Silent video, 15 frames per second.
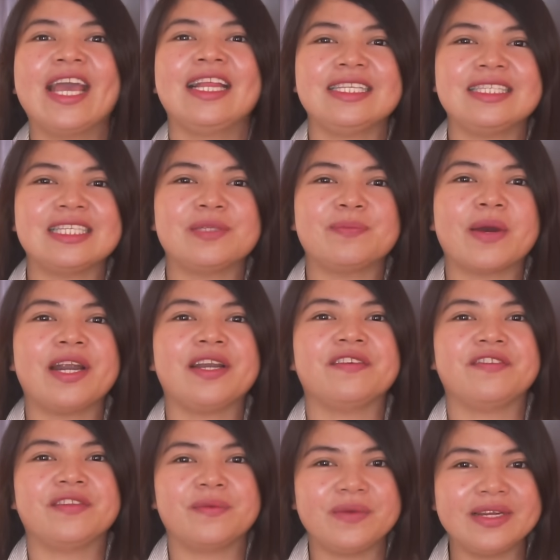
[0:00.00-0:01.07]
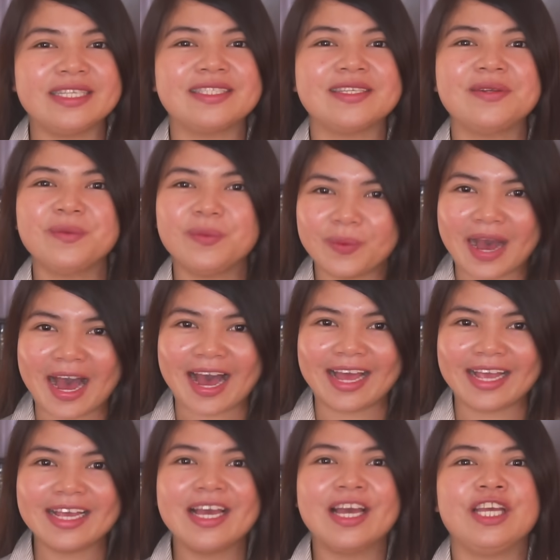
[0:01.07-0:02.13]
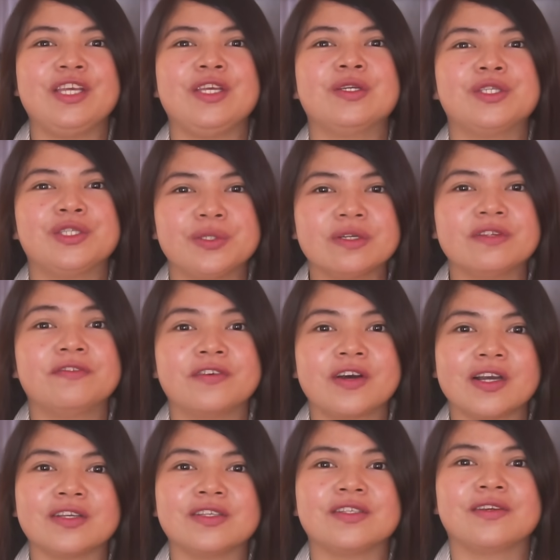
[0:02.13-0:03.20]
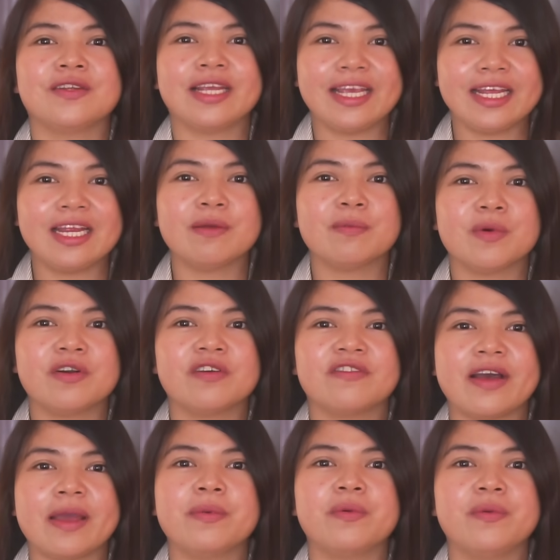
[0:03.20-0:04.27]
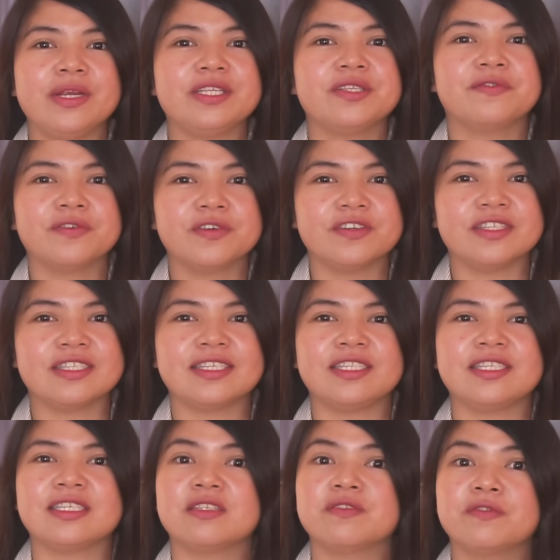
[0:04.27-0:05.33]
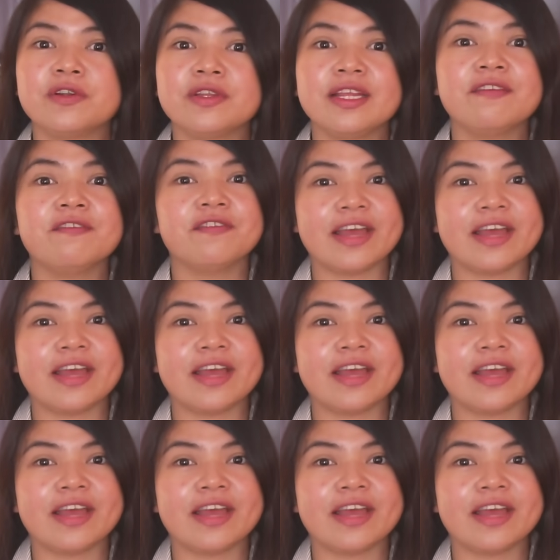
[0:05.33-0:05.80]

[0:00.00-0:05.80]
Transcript: This is part of the reason why you should focus on eating more fiber-rich foods such as fruit and